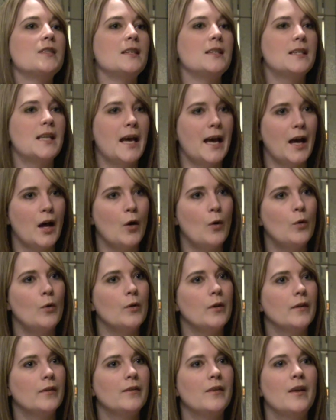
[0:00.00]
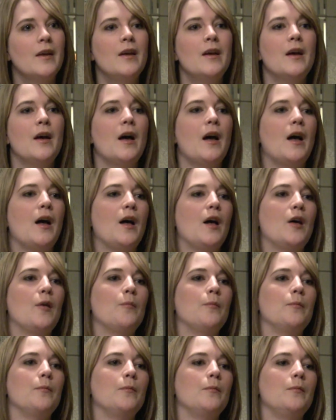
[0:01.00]
and towels,
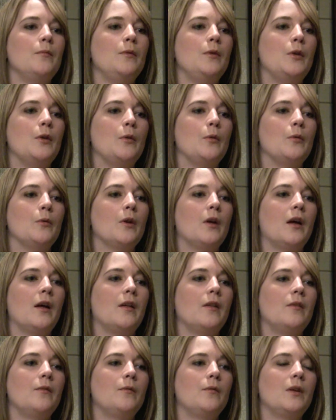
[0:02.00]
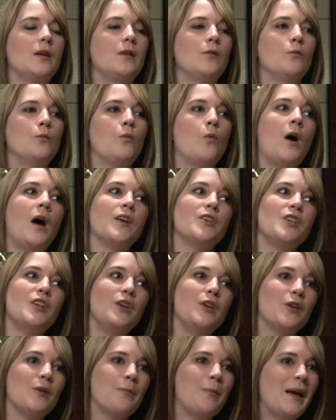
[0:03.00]
um, you know, uh,
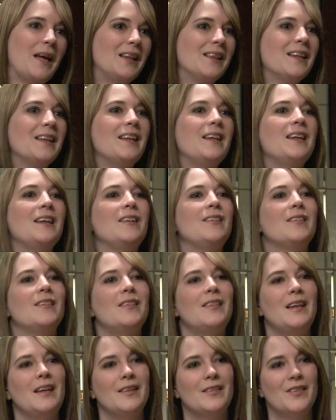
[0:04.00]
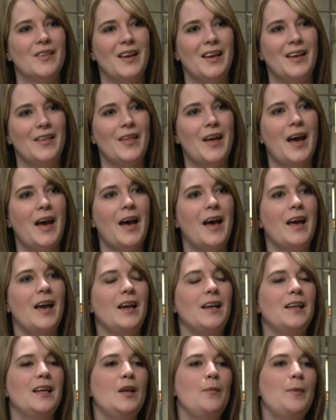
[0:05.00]
washing your bed linens, things like that,
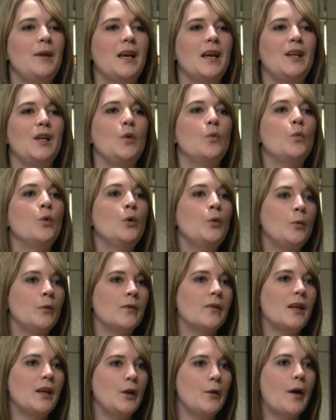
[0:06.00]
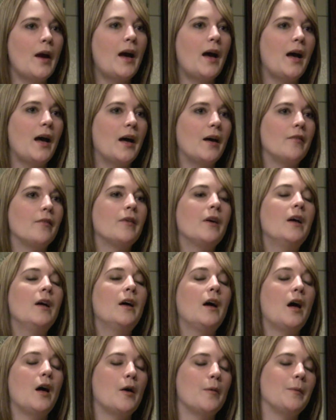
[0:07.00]
and keeping any wounds that you have
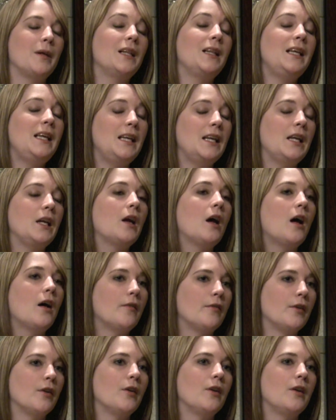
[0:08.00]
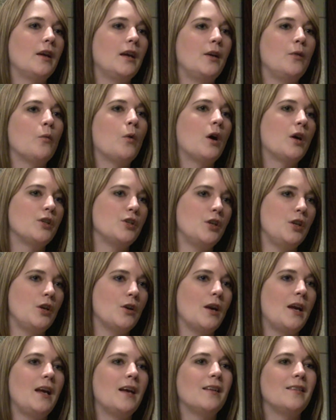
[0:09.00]
um, clean and covered and washing
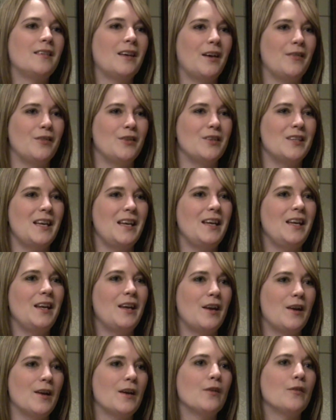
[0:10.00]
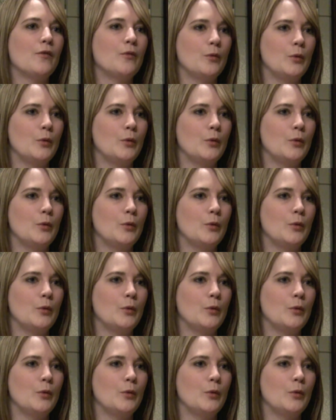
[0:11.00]
your hands after taking care of